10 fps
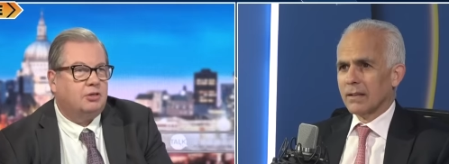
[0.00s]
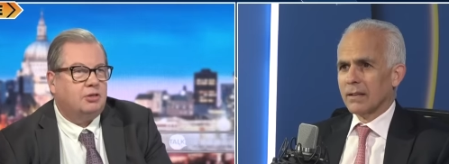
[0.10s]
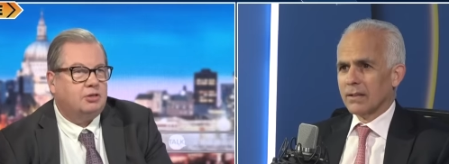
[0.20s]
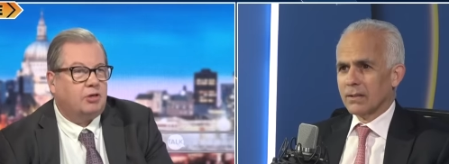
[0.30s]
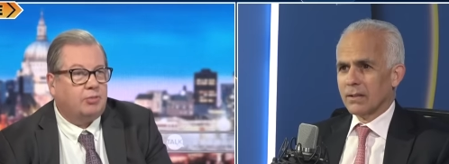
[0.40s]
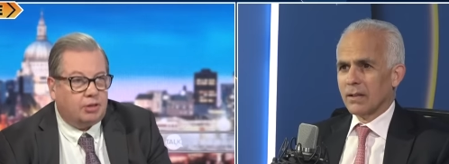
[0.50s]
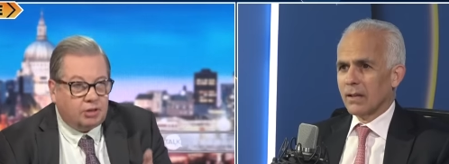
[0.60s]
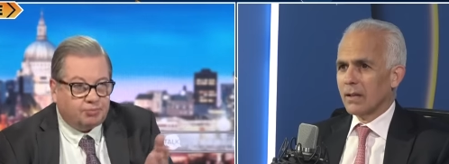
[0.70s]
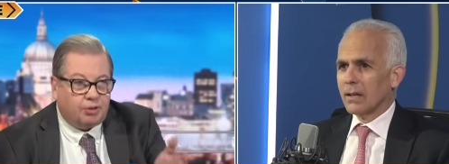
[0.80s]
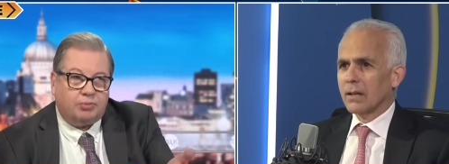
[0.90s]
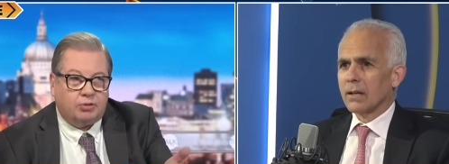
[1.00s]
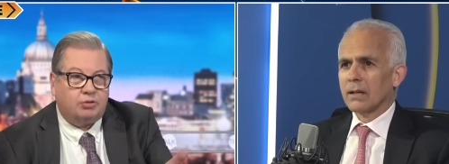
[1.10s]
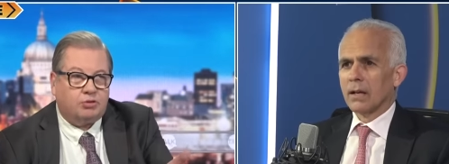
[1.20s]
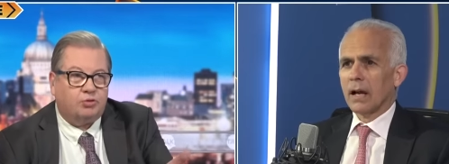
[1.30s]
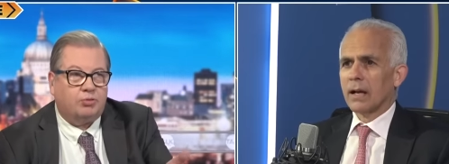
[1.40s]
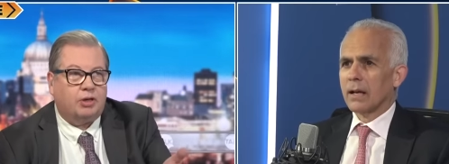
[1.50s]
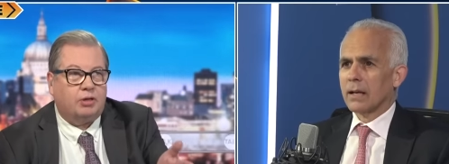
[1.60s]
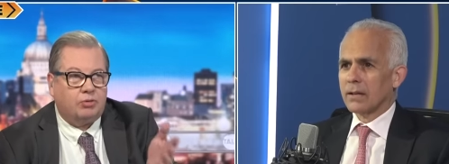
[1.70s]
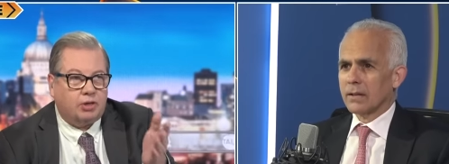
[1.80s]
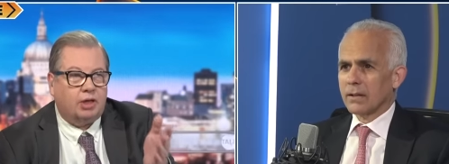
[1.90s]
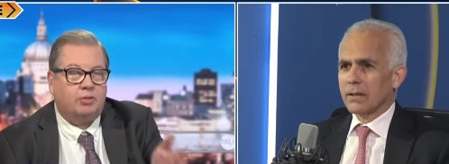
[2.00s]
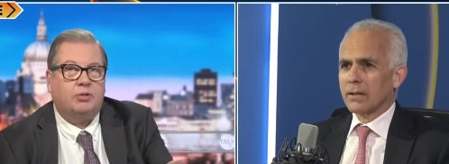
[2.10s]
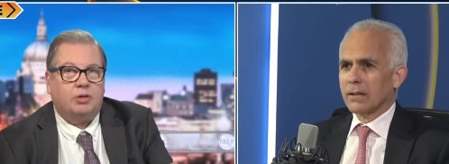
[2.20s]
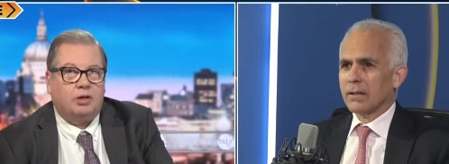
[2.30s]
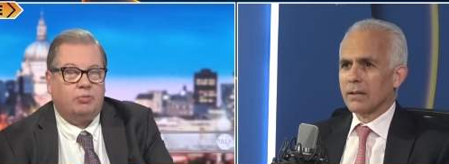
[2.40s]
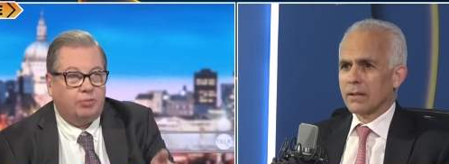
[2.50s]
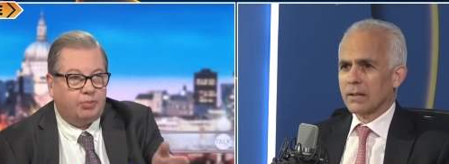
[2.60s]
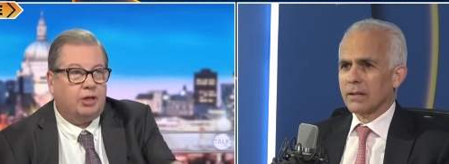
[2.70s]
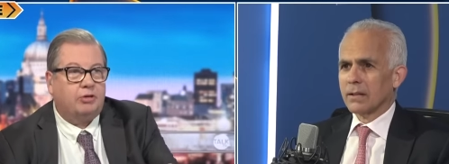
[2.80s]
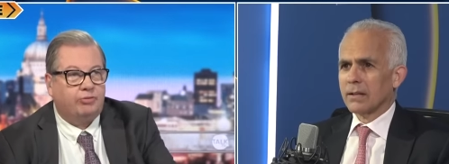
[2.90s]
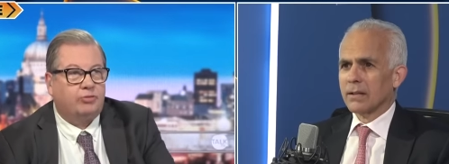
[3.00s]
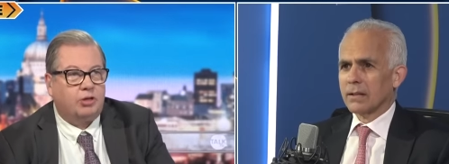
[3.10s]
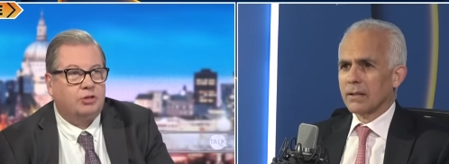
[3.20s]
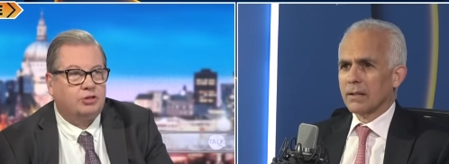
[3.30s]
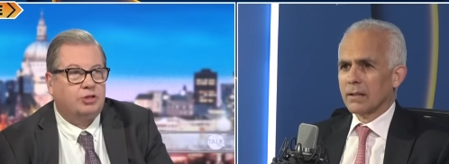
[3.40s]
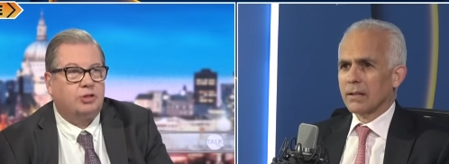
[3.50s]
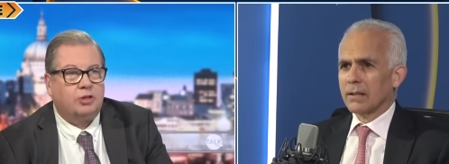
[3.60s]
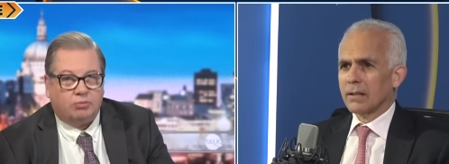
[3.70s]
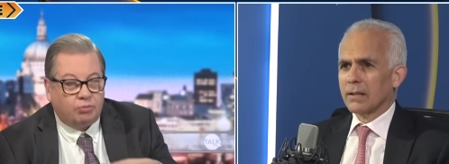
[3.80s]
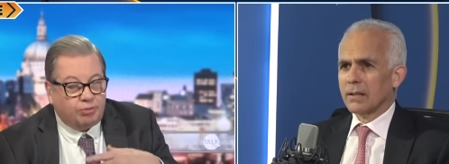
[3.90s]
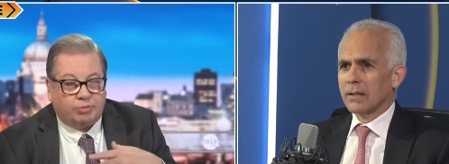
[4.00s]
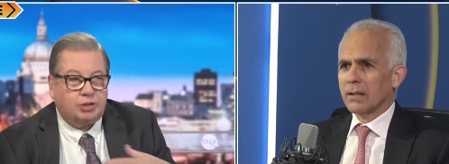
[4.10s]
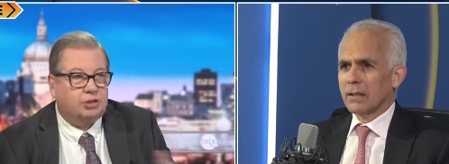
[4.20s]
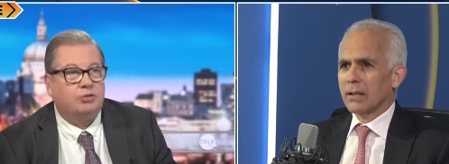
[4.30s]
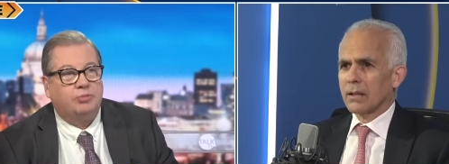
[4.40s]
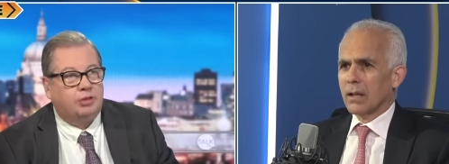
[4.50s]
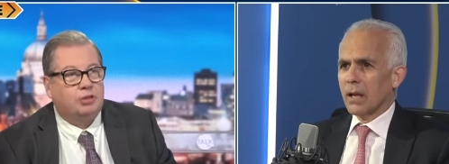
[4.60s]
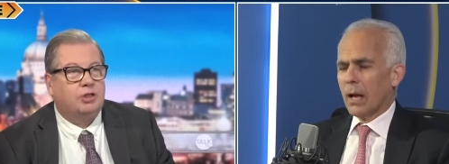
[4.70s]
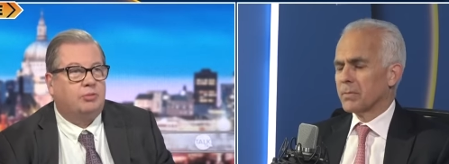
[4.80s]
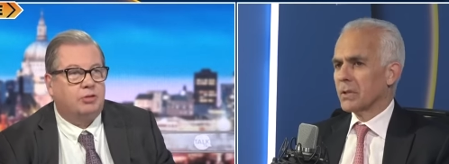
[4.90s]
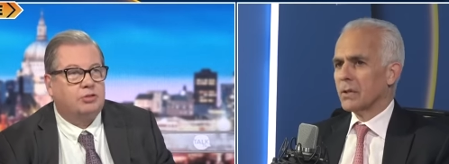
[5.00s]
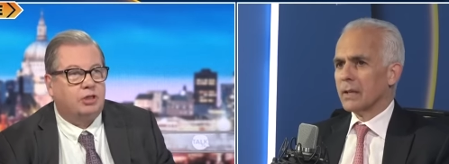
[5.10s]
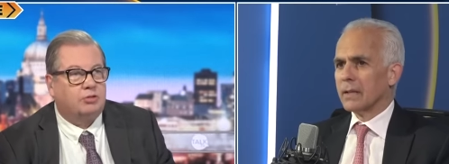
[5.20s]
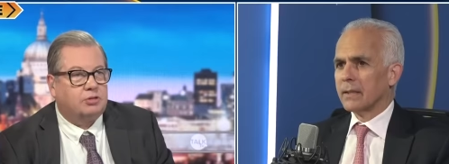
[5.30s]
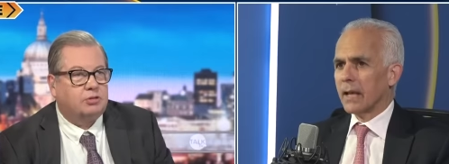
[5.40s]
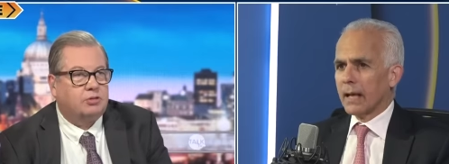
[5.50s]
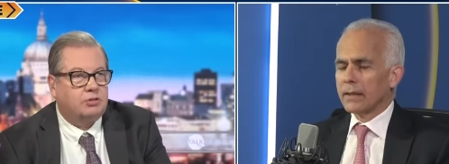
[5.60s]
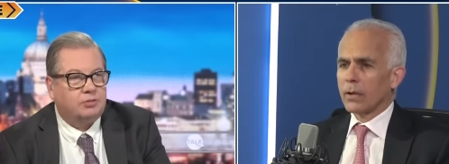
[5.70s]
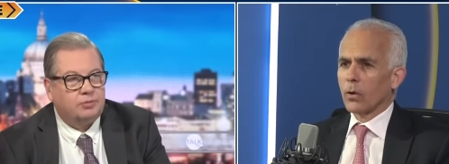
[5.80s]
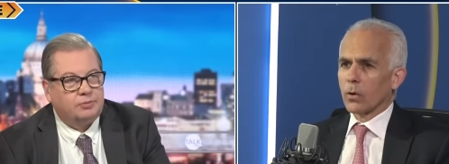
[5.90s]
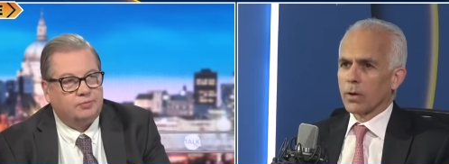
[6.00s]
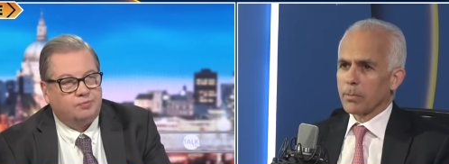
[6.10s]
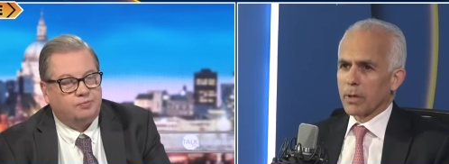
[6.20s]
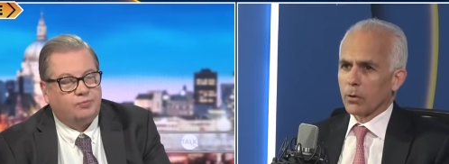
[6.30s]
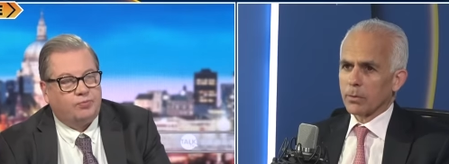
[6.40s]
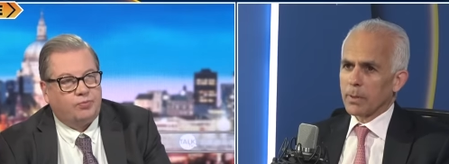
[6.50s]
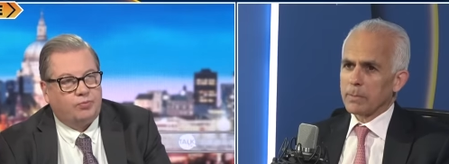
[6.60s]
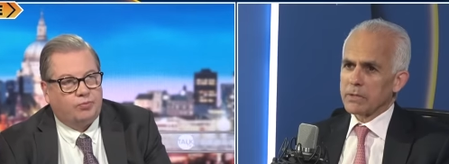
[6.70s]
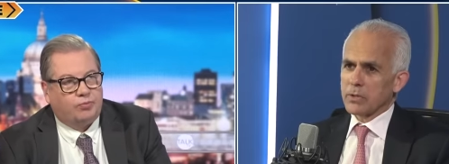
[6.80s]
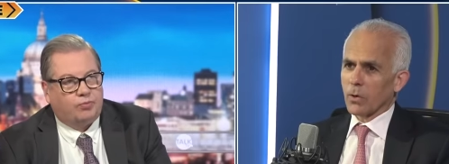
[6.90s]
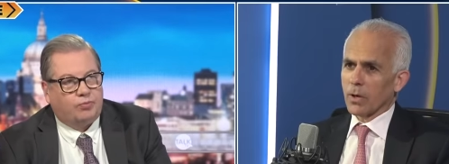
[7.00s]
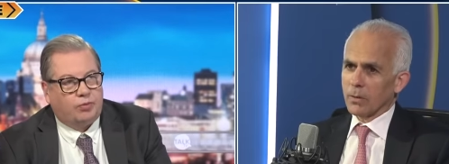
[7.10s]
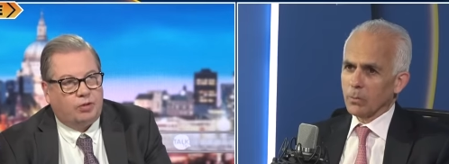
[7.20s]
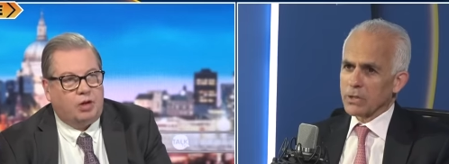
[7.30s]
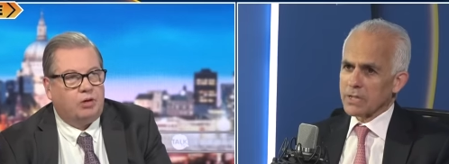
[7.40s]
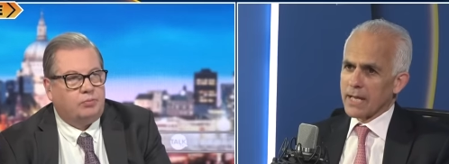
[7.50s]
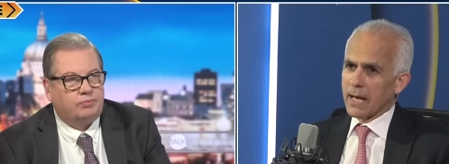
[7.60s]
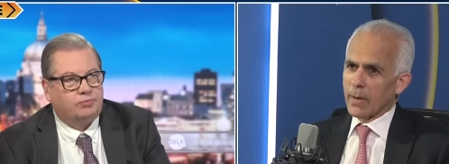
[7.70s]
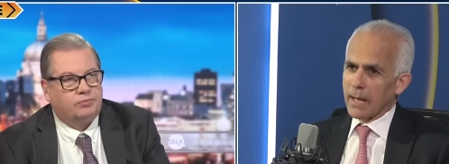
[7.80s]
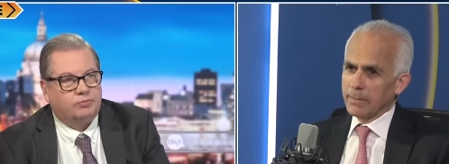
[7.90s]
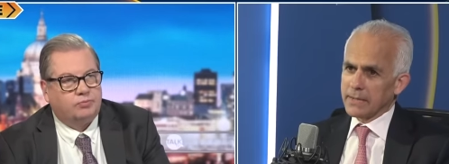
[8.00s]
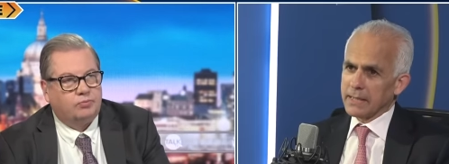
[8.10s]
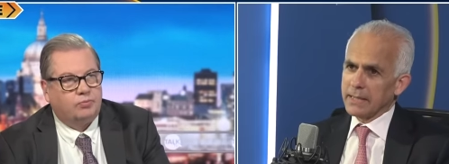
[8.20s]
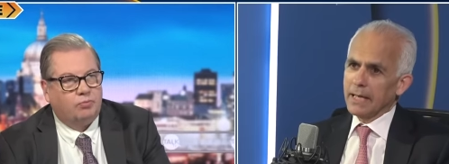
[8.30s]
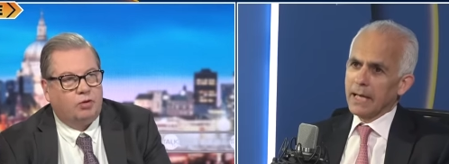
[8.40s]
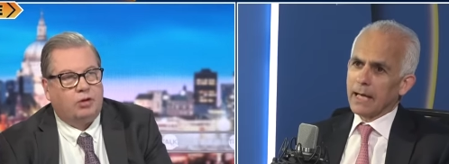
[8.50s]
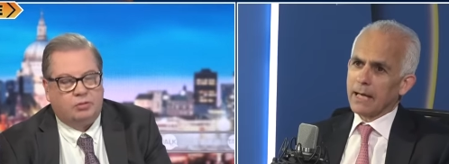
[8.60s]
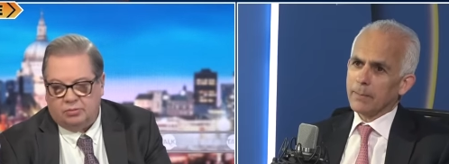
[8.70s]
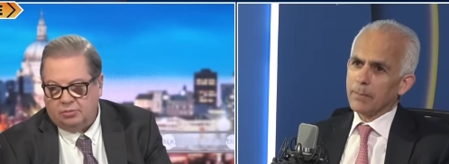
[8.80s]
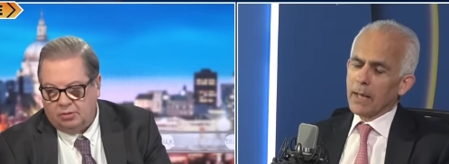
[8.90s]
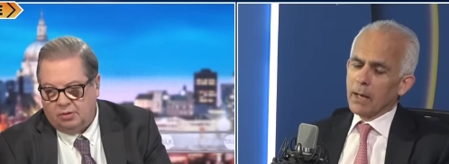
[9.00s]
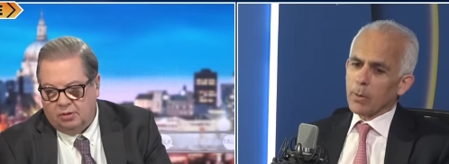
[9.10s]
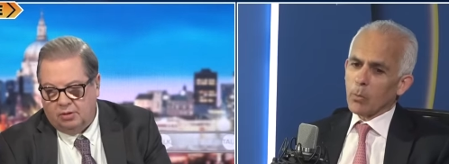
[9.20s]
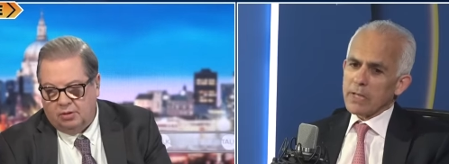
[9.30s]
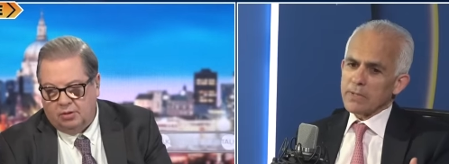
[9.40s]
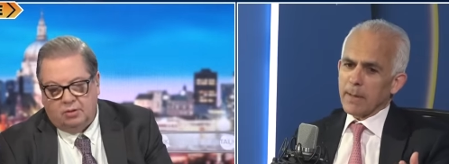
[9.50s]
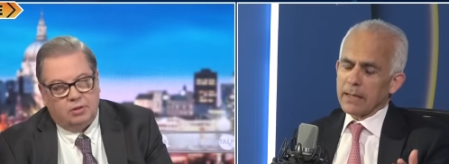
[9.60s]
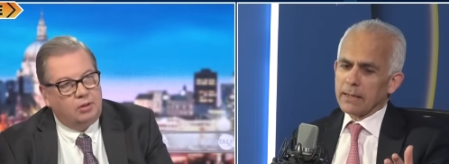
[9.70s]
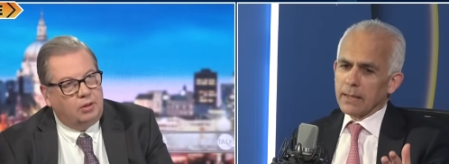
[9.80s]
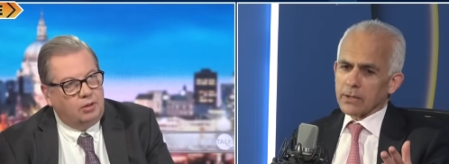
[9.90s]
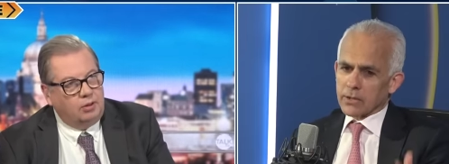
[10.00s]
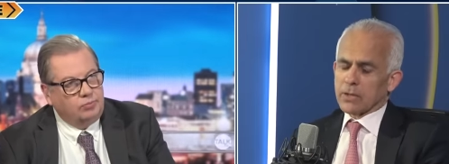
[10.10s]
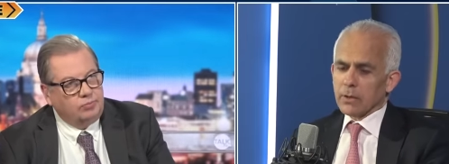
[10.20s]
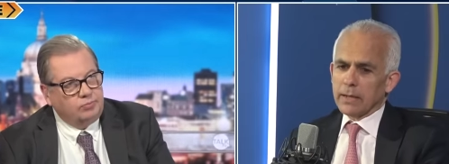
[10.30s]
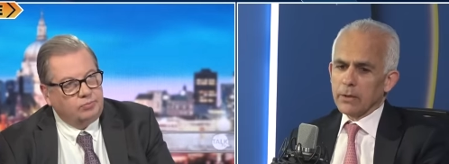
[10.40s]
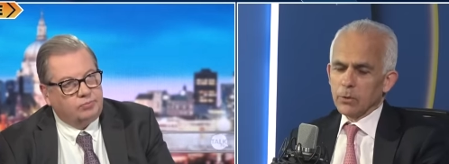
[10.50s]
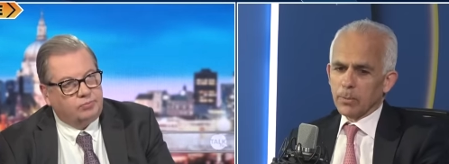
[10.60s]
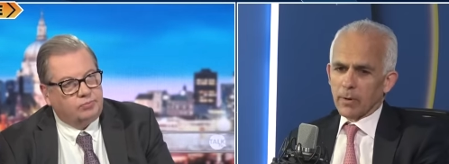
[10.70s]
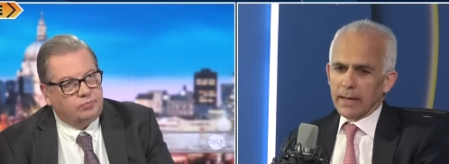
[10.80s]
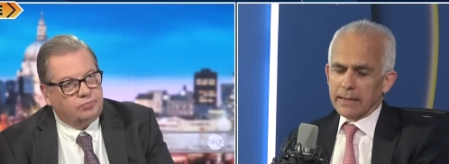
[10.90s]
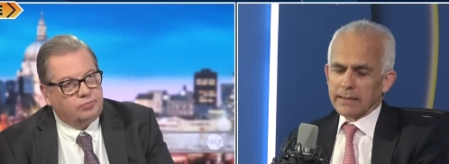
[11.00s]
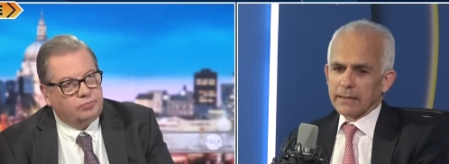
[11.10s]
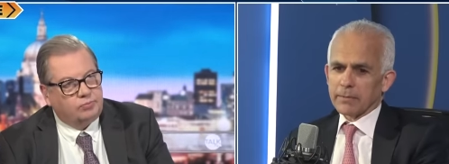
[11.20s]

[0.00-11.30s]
Speaker 1: So, I mean, these people yeah. that you talk about who came and we paid for last year will probably still be in the same Absolutely. hotels.
Speaker 2: They're, and they're not going to be on the Bibby Stockholm, which no. is now empty. Right. Um, but we spend, just to enumerate it